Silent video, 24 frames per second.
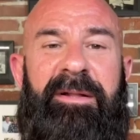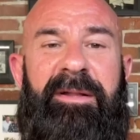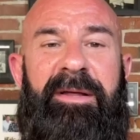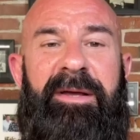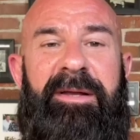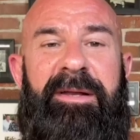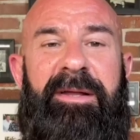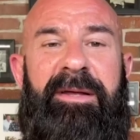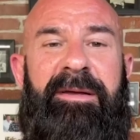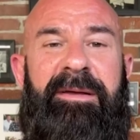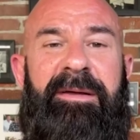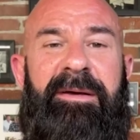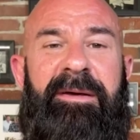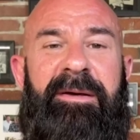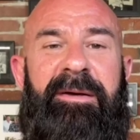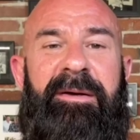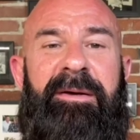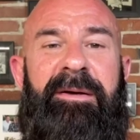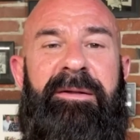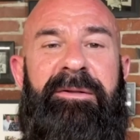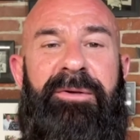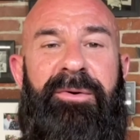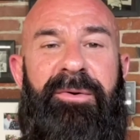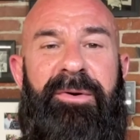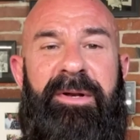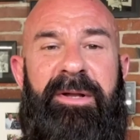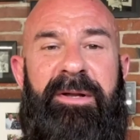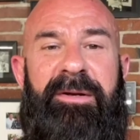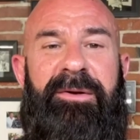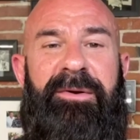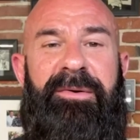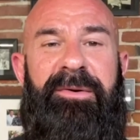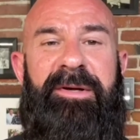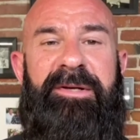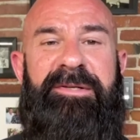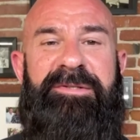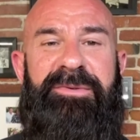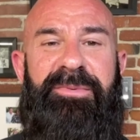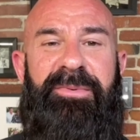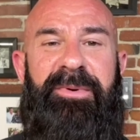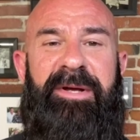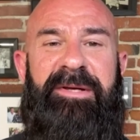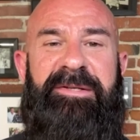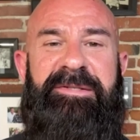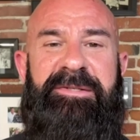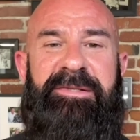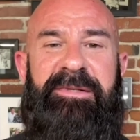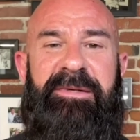leading to an increased
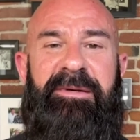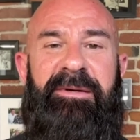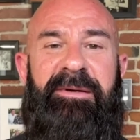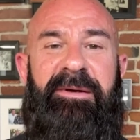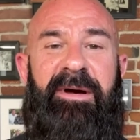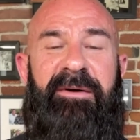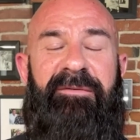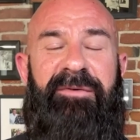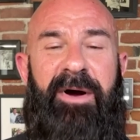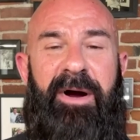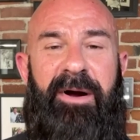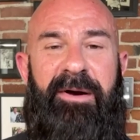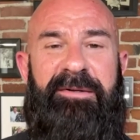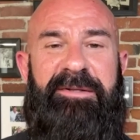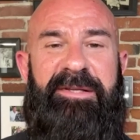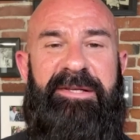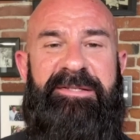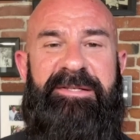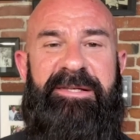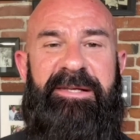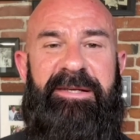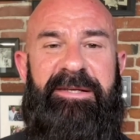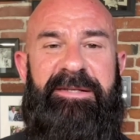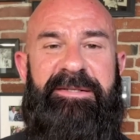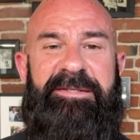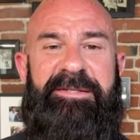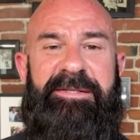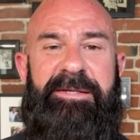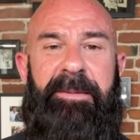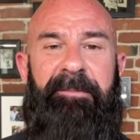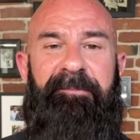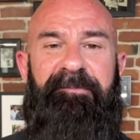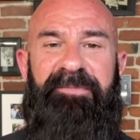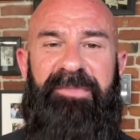risk of heart disease,